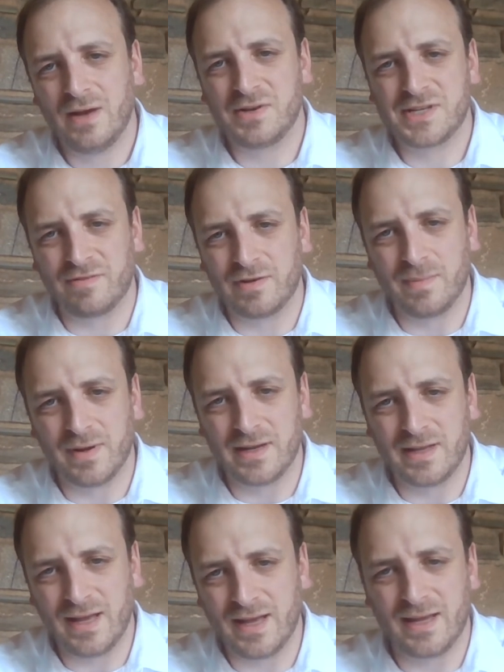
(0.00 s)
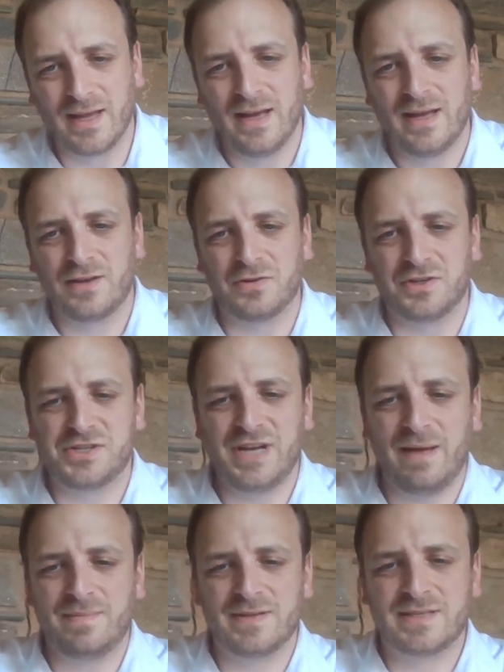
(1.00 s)
Wish everybody a good
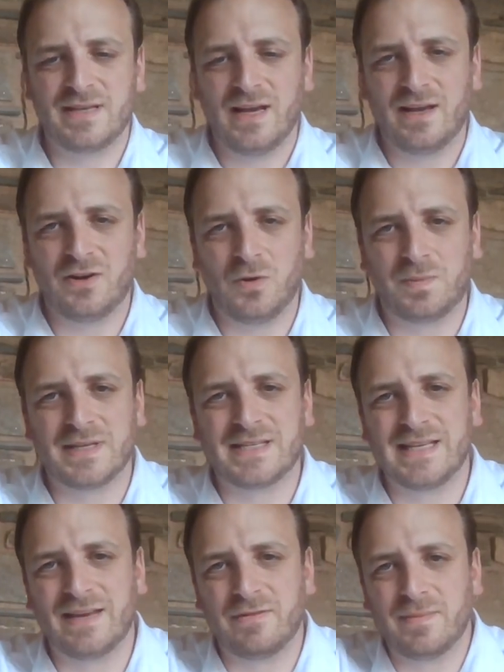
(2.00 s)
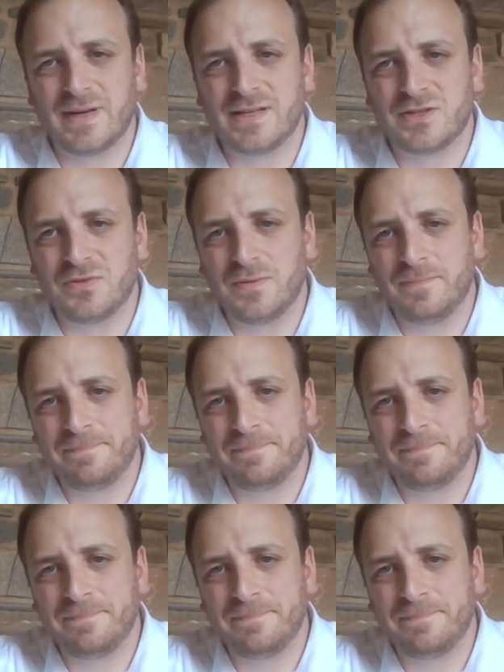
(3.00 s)
Shabbos. Hope to see everybody soon.